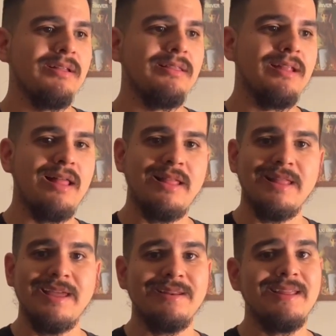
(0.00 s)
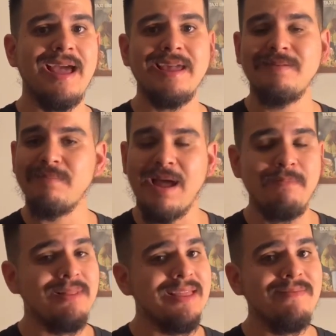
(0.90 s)
La La Land. I
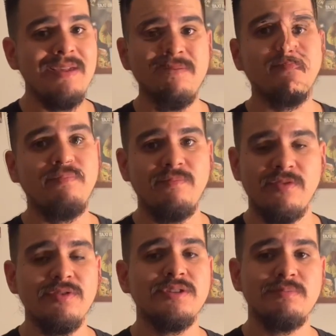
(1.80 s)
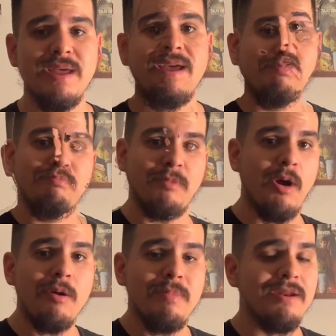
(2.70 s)
believe even First Man
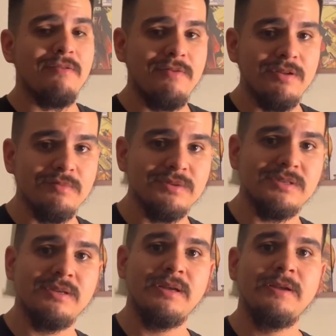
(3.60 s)
are better films.